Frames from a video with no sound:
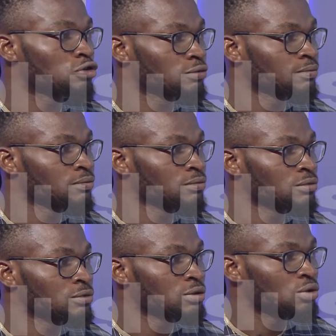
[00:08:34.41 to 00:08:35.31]

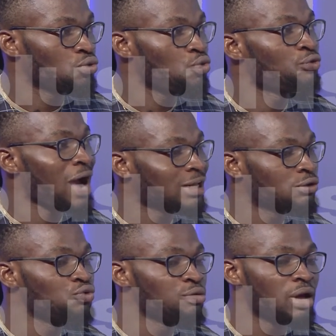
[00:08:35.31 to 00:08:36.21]
Mm. We've had
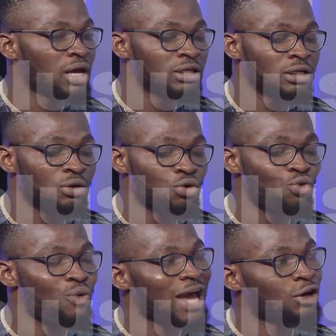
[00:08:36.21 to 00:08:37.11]
women who
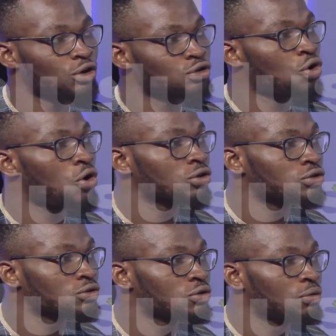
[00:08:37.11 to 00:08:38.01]
were not
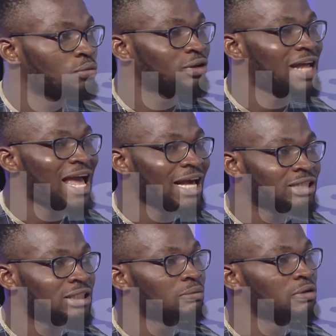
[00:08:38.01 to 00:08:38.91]
caught, but are
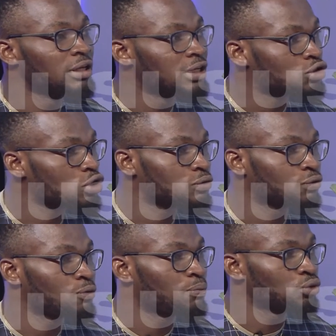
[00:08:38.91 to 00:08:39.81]
extremely
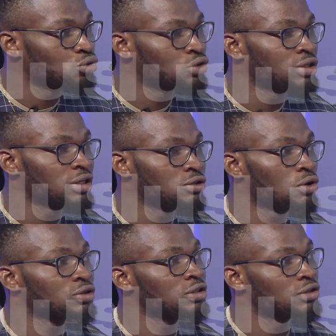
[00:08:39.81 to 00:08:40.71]
resourceful, producing
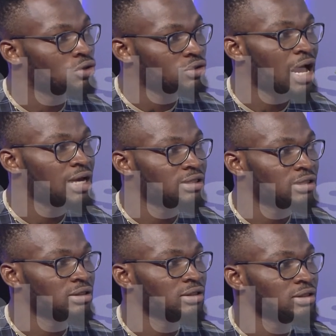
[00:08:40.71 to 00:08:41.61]
results in the society.